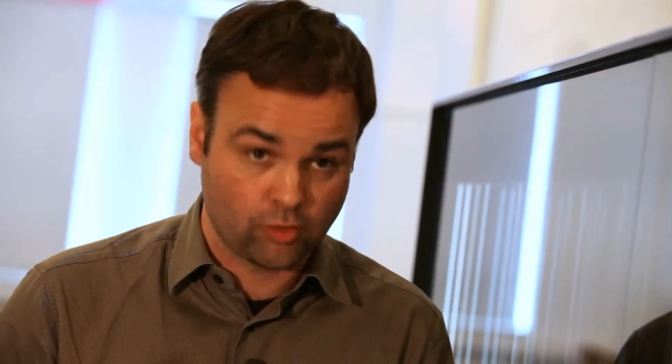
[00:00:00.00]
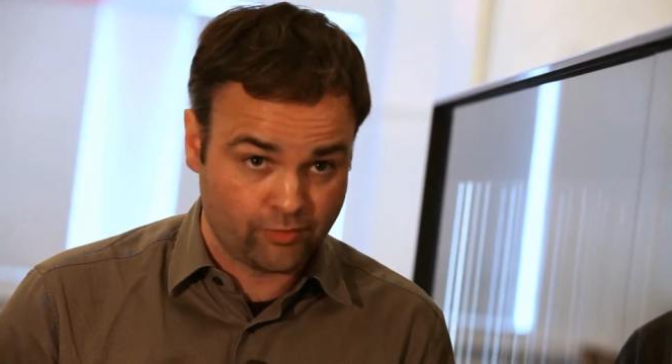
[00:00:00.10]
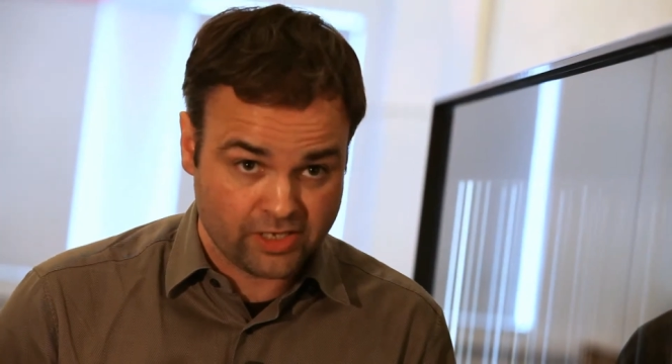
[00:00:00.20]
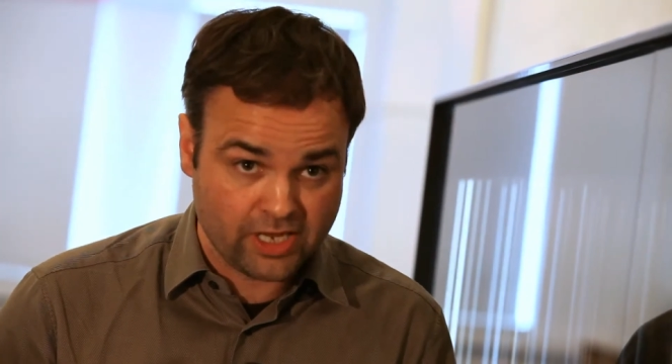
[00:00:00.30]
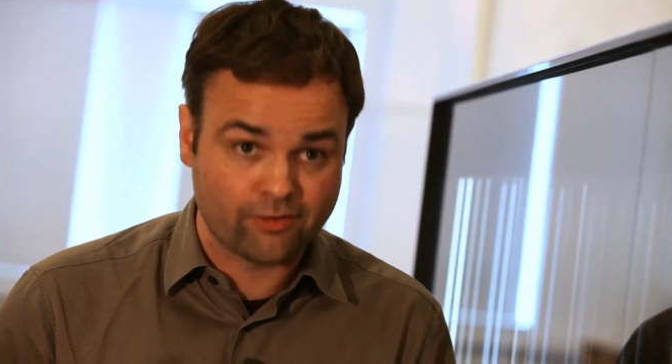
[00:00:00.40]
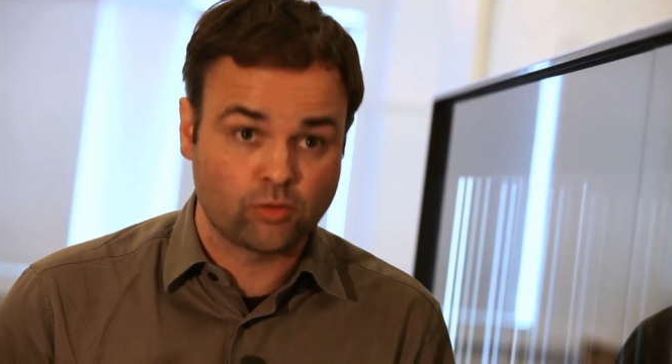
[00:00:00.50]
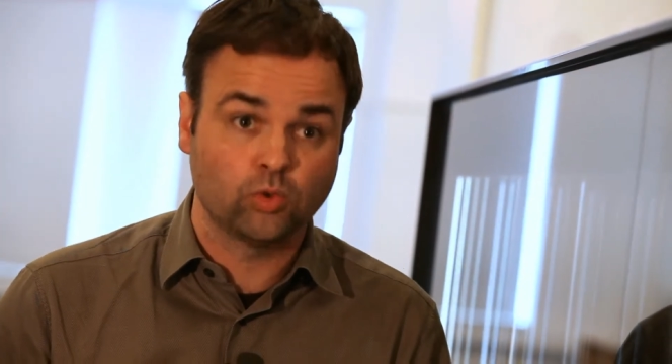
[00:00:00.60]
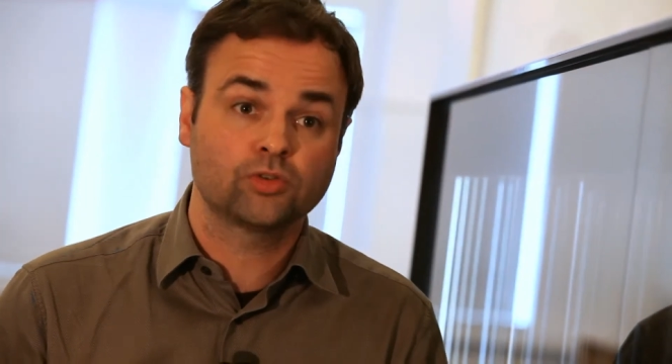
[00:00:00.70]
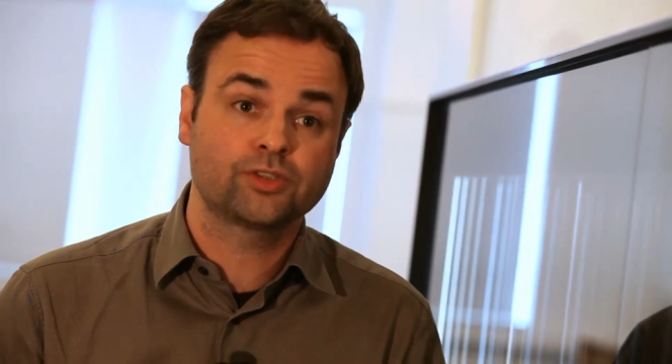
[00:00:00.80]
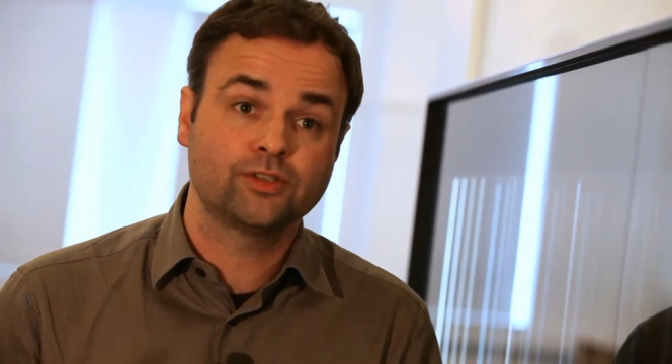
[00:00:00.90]
of the Year
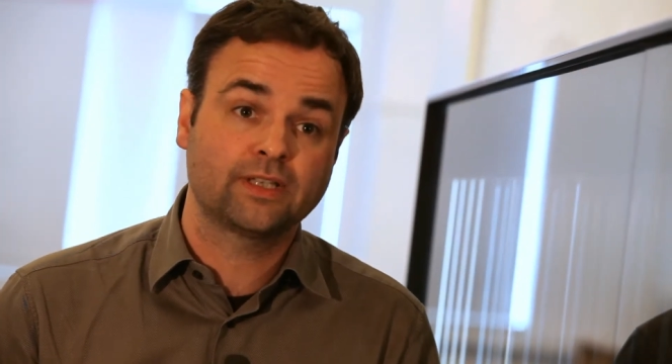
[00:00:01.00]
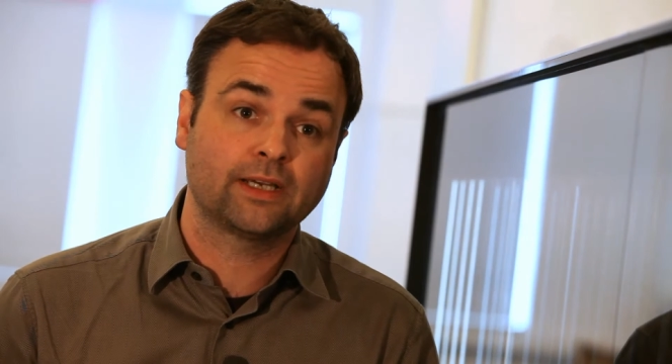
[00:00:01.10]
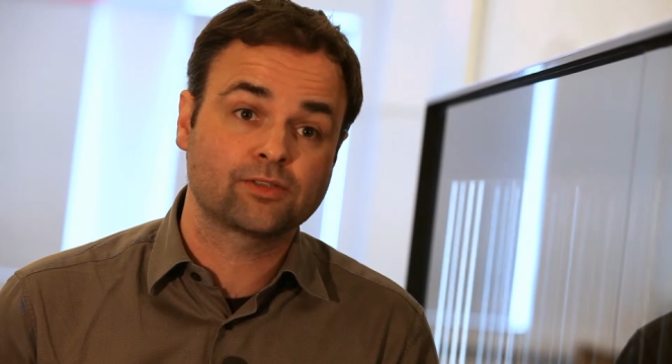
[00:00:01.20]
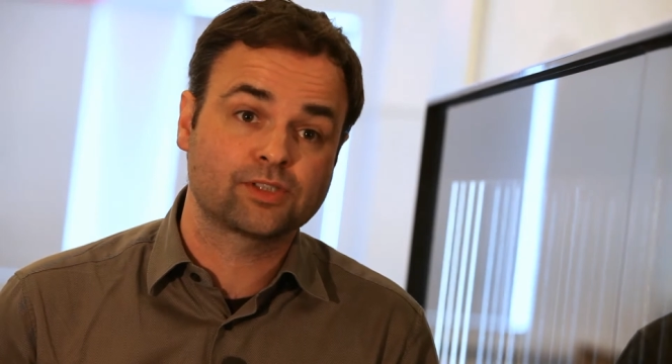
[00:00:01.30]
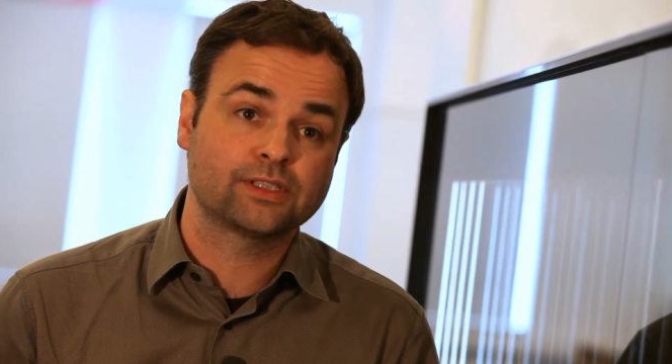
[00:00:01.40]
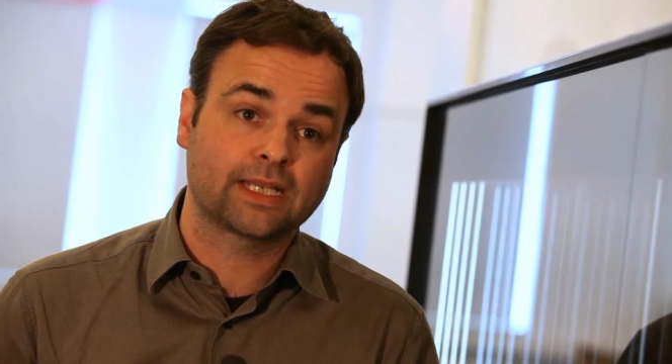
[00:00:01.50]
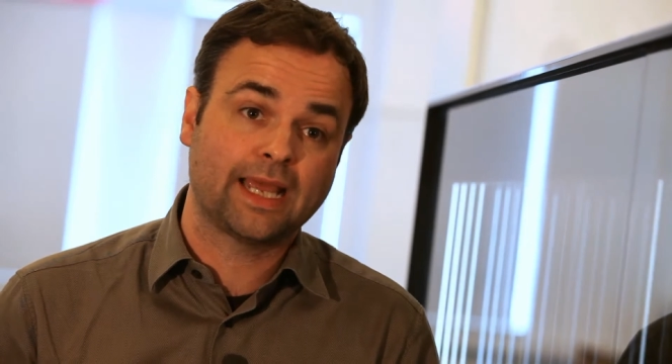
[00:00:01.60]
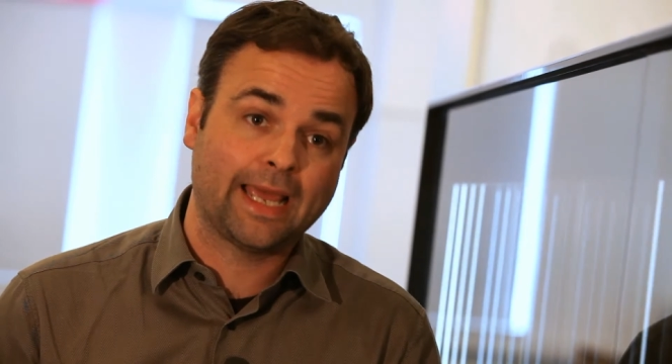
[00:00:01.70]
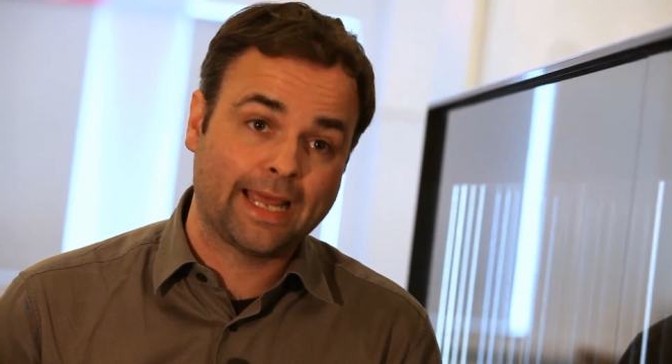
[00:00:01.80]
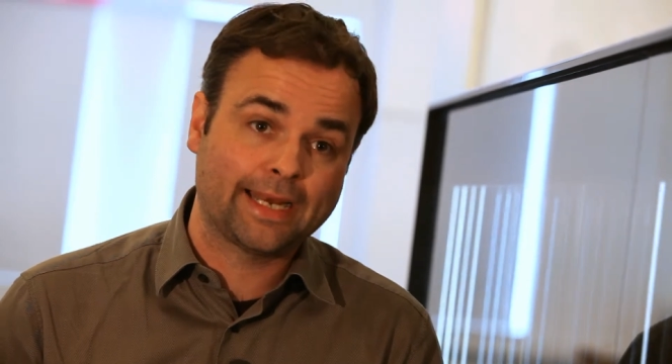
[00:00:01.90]
Award
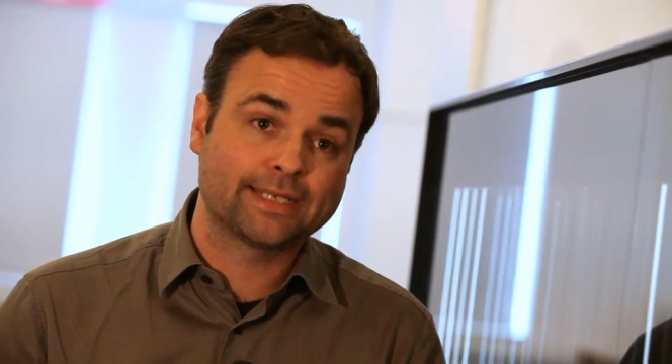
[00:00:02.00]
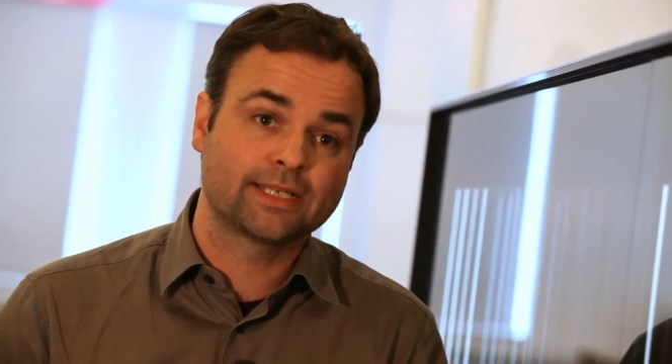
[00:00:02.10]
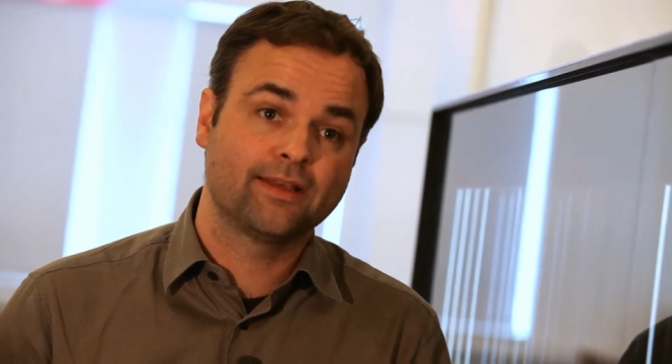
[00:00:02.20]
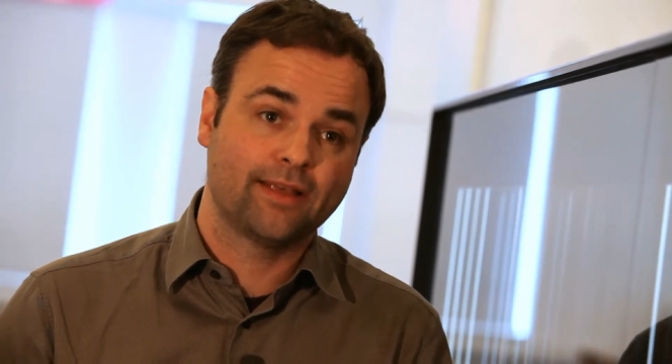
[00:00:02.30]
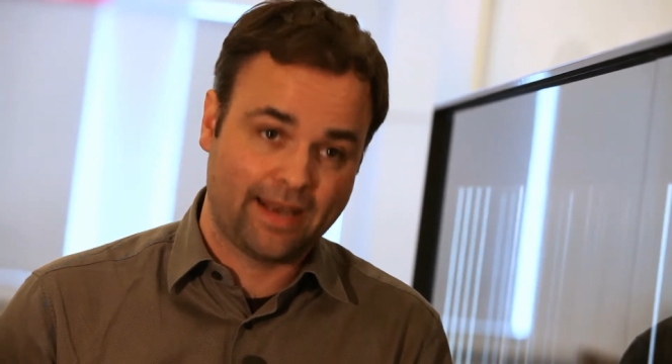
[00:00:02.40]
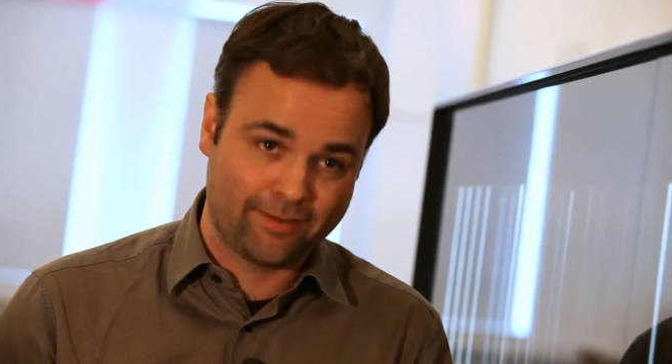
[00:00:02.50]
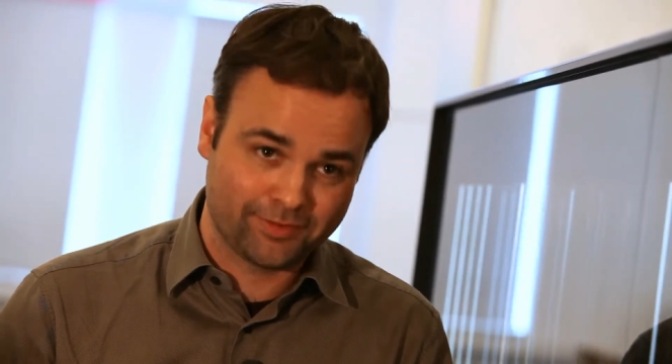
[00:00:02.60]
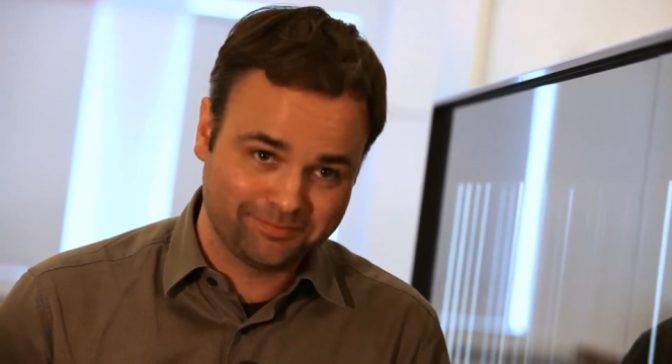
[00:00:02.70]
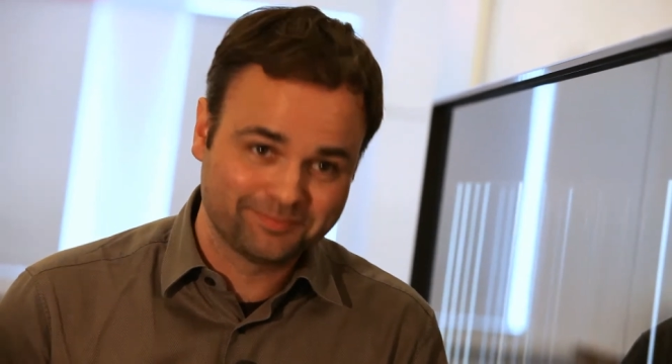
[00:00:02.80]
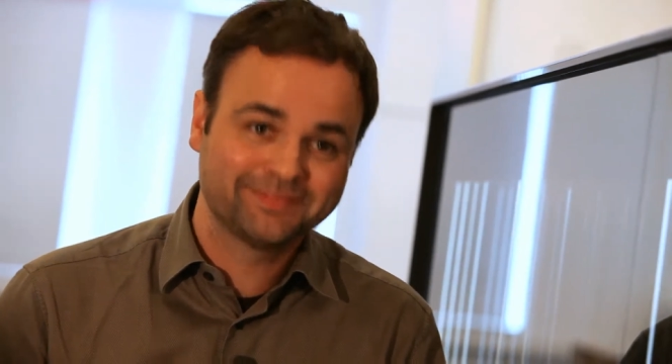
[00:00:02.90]

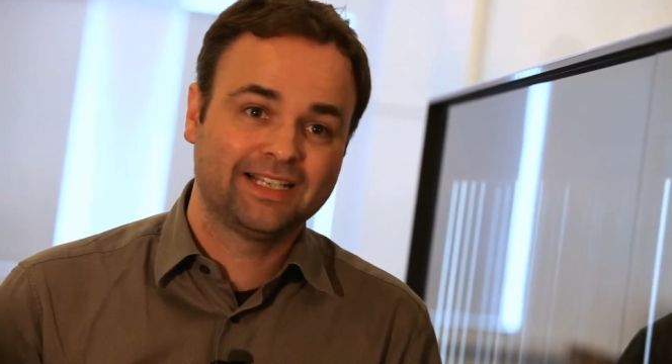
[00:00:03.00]
2011